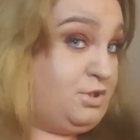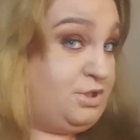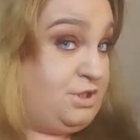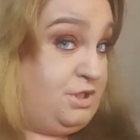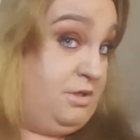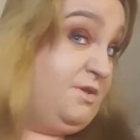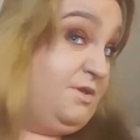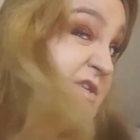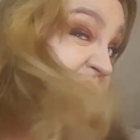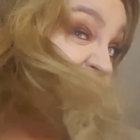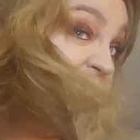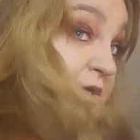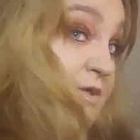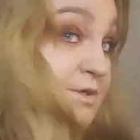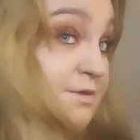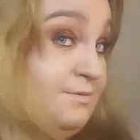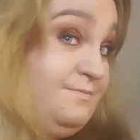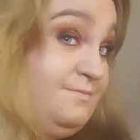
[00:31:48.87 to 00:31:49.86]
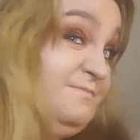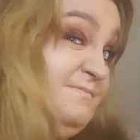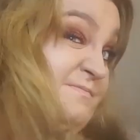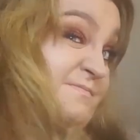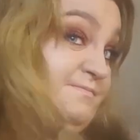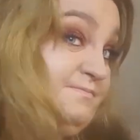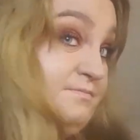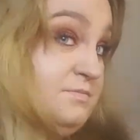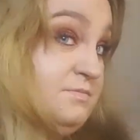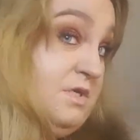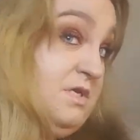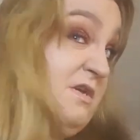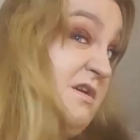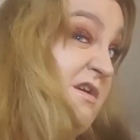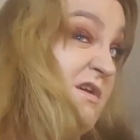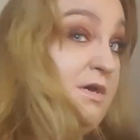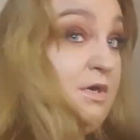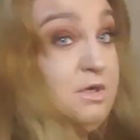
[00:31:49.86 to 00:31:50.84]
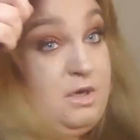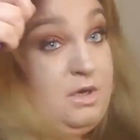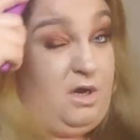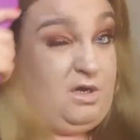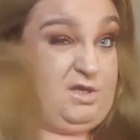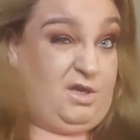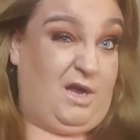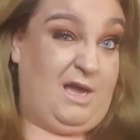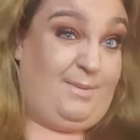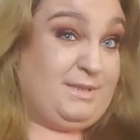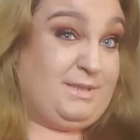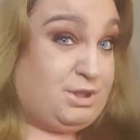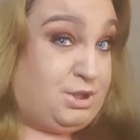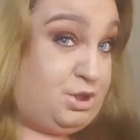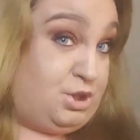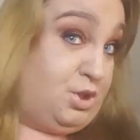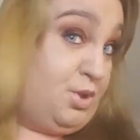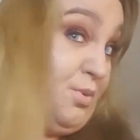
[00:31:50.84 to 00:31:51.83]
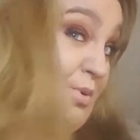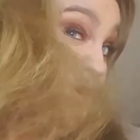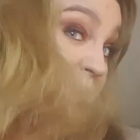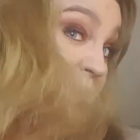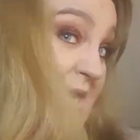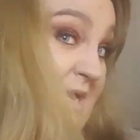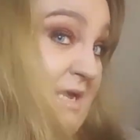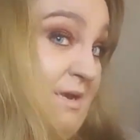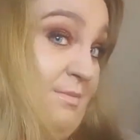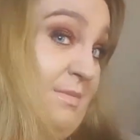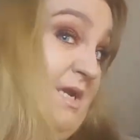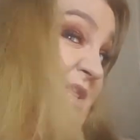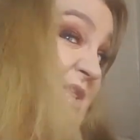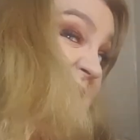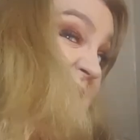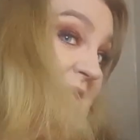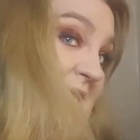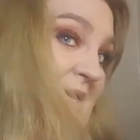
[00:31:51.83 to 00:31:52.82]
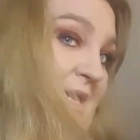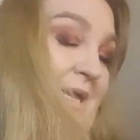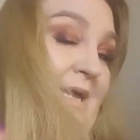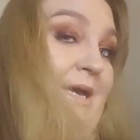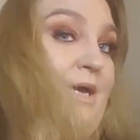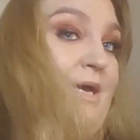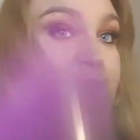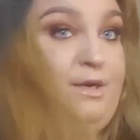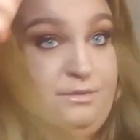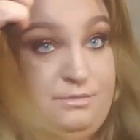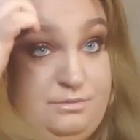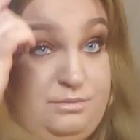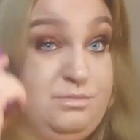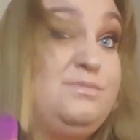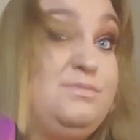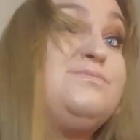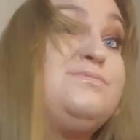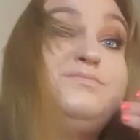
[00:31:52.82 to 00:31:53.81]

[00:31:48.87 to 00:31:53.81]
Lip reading: Brush the other side. Because I have extremely thick hair.